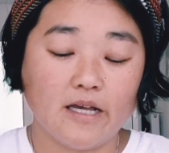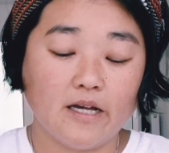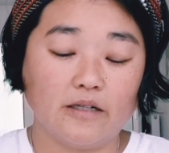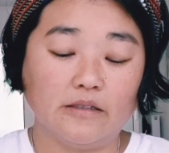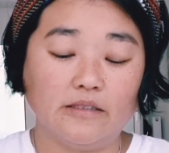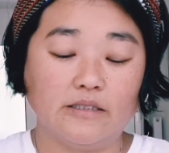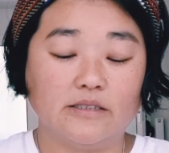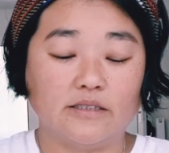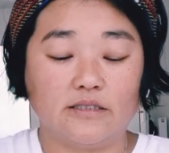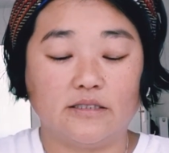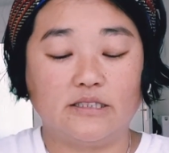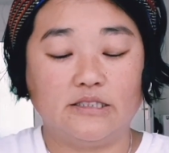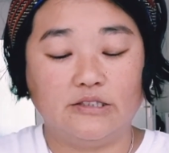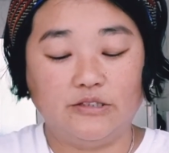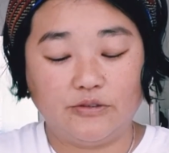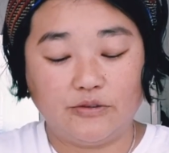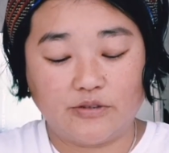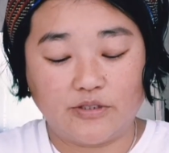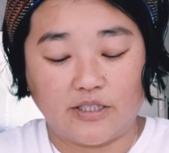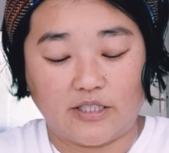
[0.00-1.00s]
Oh, I
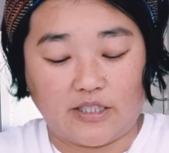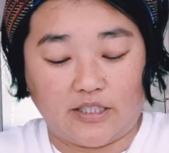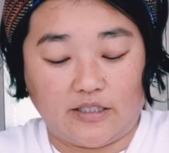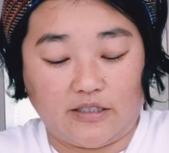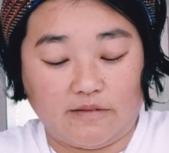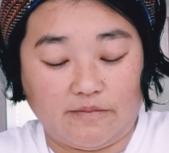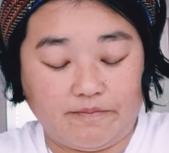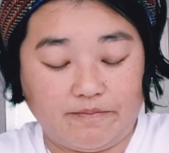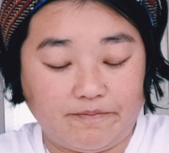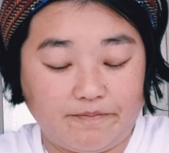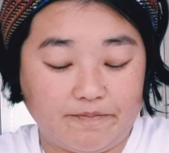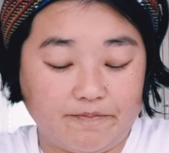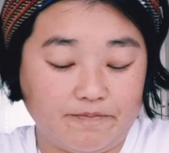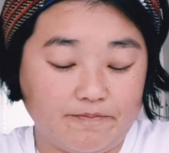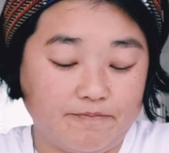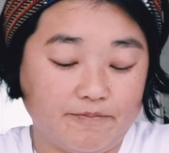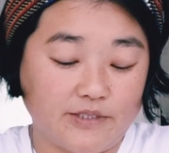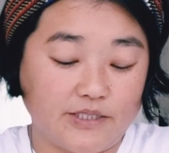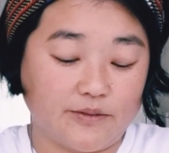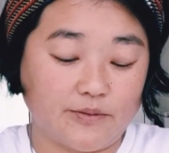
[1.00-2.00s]
need to cut it.
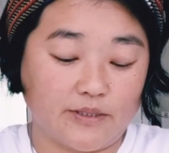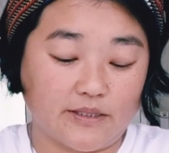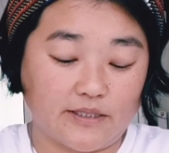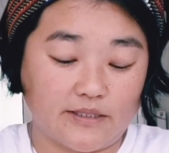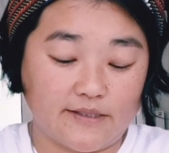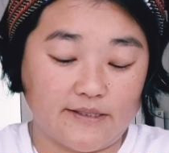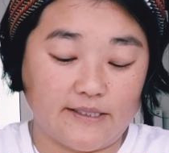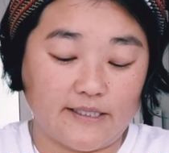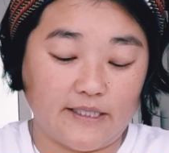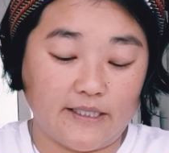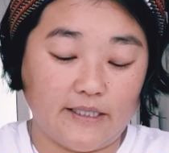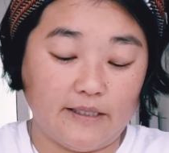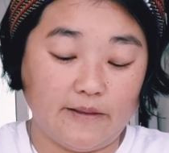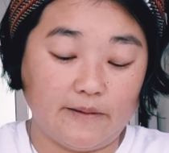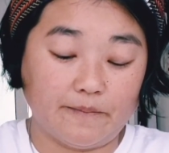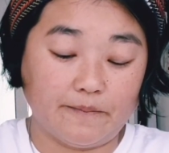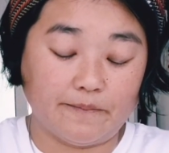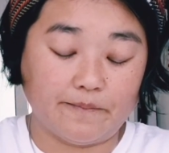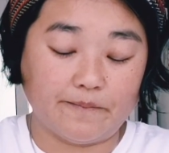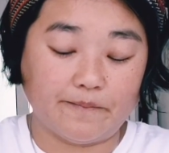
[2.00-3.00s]
That's what they say.
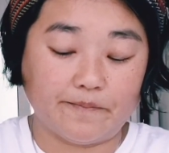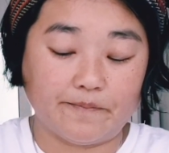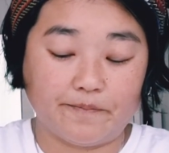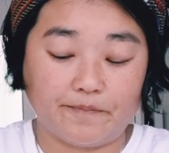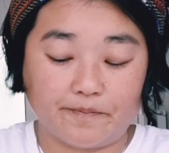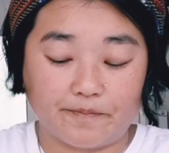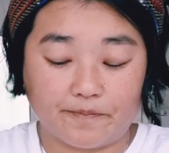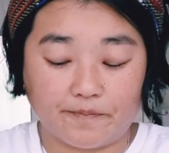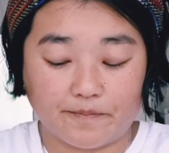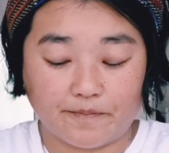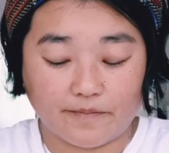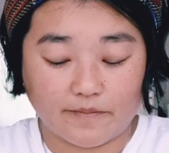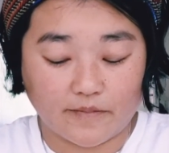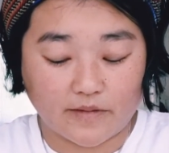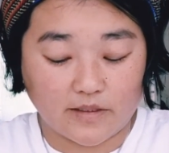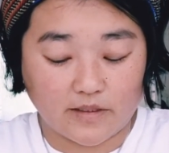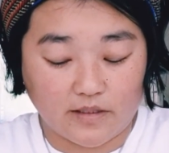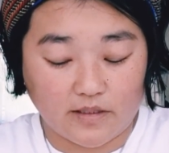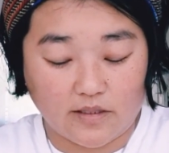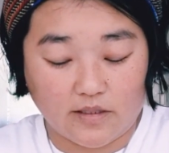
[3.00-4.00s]
I